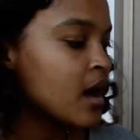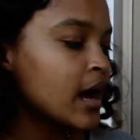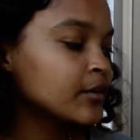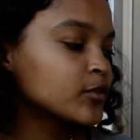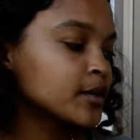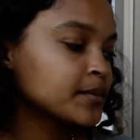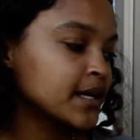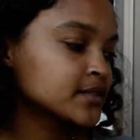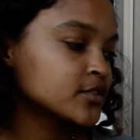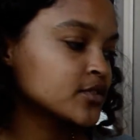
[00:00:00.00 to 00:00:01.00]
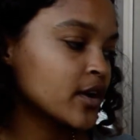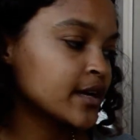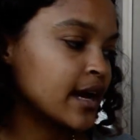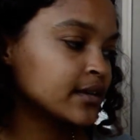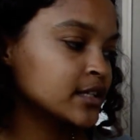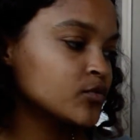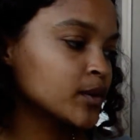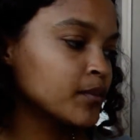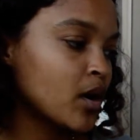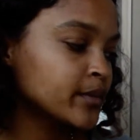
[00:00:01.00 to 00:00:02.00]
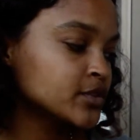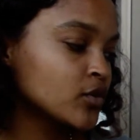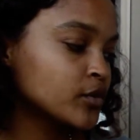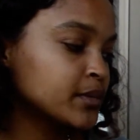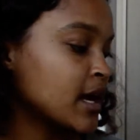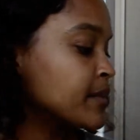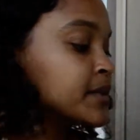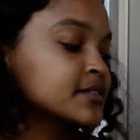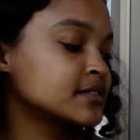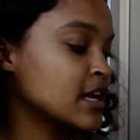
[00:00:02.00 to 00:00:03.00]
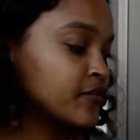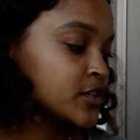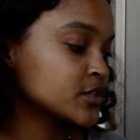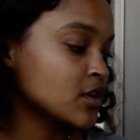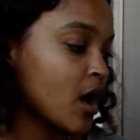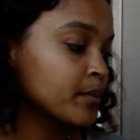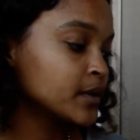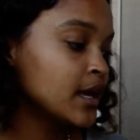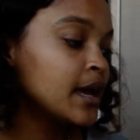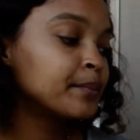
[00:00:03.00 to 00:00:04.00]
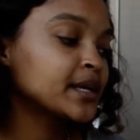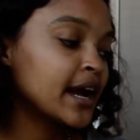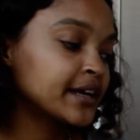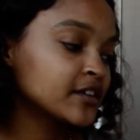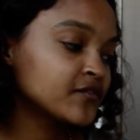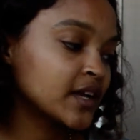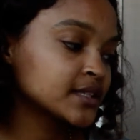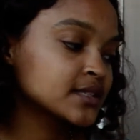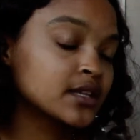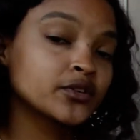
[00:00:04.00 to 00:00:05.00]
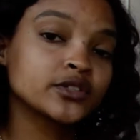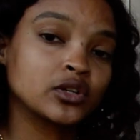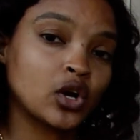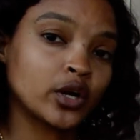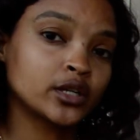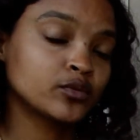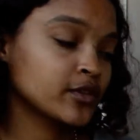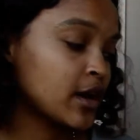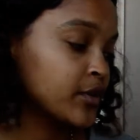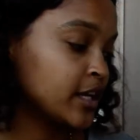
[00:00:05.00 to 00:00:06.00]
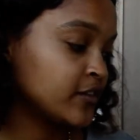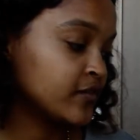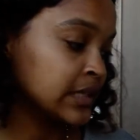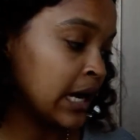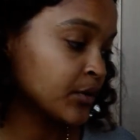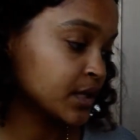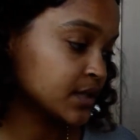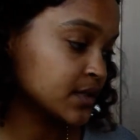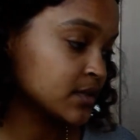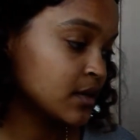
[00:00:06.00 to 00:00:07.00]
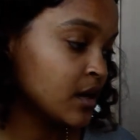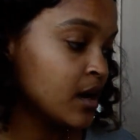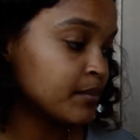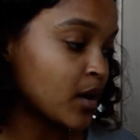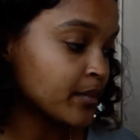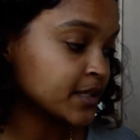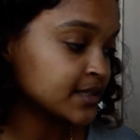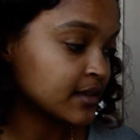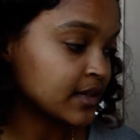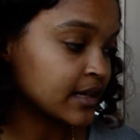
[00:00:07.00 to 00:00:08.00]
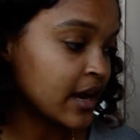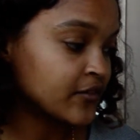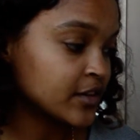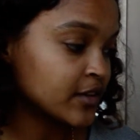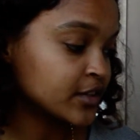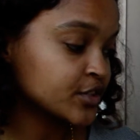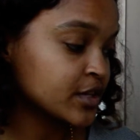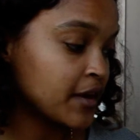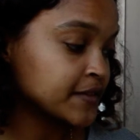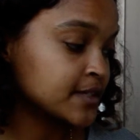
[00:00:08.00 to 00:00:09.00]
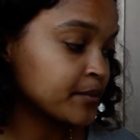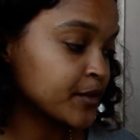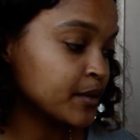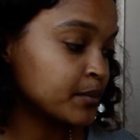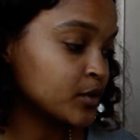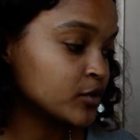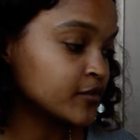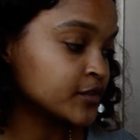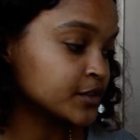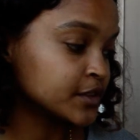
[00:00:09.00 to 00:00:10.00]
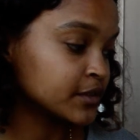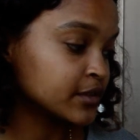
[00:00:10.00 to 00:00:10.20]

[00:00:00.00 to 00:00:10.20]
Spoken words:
I run past a dark alley where Mommy told me I must never stop. Behind a fence, there's a garden without any flowers. Mommy said that everyone should have something beautiful in